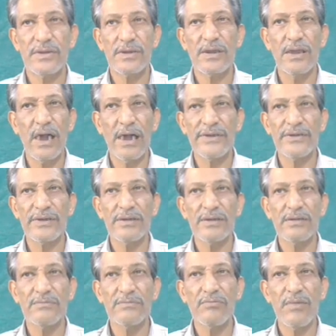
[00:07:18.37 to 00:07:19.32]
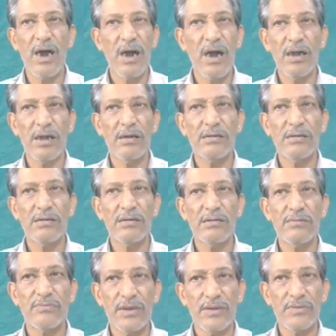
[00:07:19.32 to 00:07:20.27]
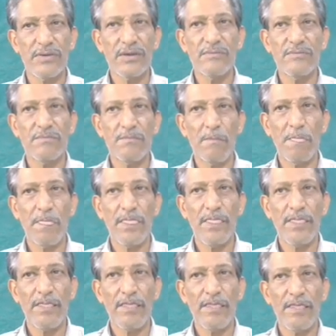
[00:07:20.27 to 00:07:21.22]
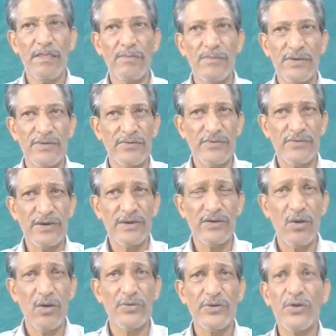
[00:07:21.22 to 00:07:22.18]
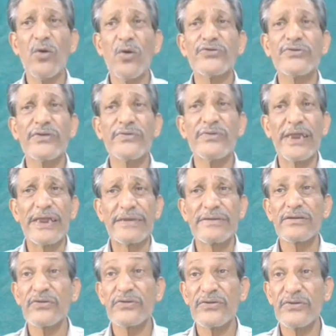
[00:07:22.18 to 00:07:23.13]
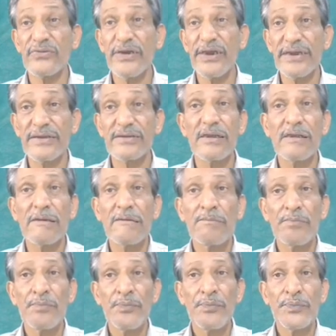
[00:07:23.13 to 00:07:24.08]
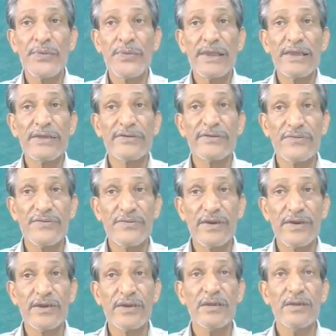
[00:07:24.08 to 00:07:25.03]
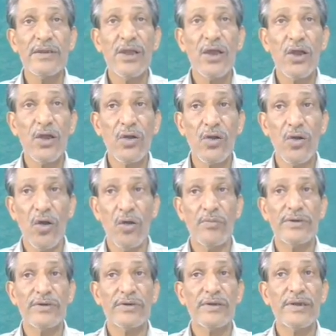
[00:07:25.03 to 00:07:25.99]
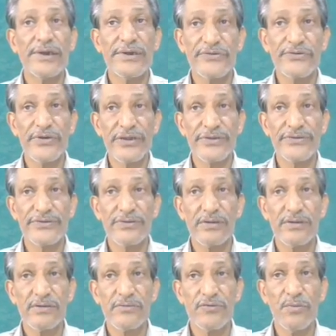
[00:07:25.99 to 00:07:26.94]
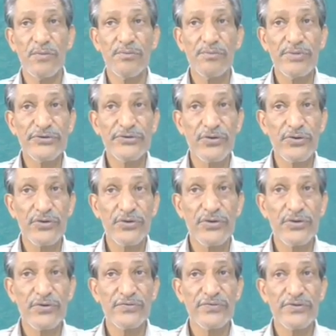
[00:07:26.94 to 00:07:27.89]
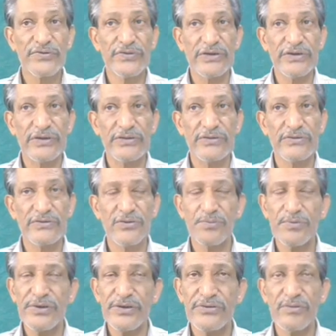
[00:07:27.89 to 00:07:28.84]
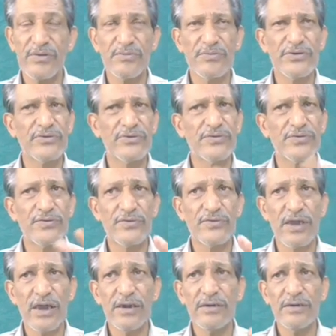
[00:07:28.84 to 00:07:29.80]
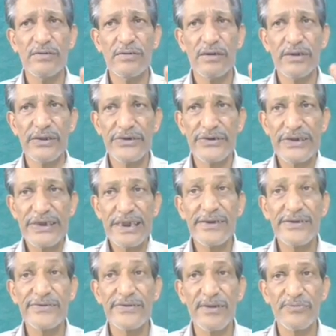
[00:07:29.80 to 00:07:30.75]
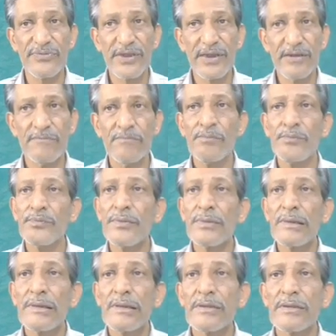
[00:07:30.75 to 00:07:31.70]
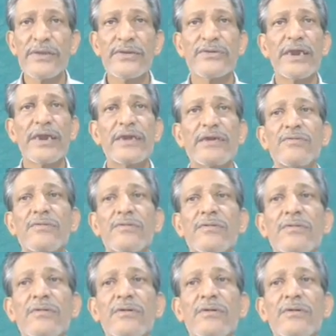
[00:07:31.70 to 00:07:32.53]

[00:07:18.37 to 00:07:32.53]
Gandhi Marg, maybe. It's very common. Or civil lines. Now, civil lines is a very common address for majority of the cities. So please remember, if you can't create something, just write